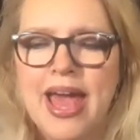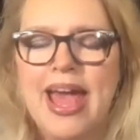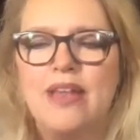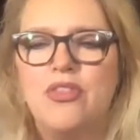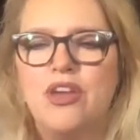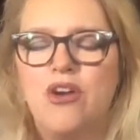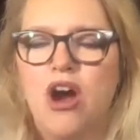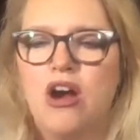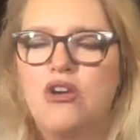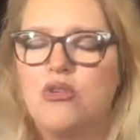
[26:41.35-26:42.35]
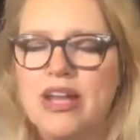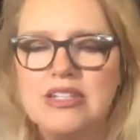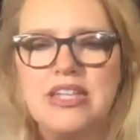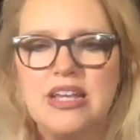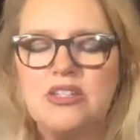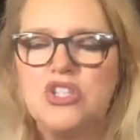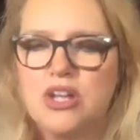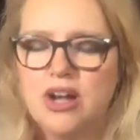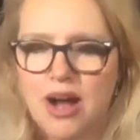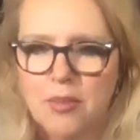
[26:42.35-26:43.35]
And there are great days to
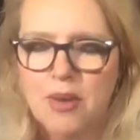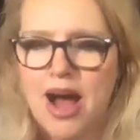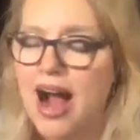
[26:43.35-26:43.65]
come.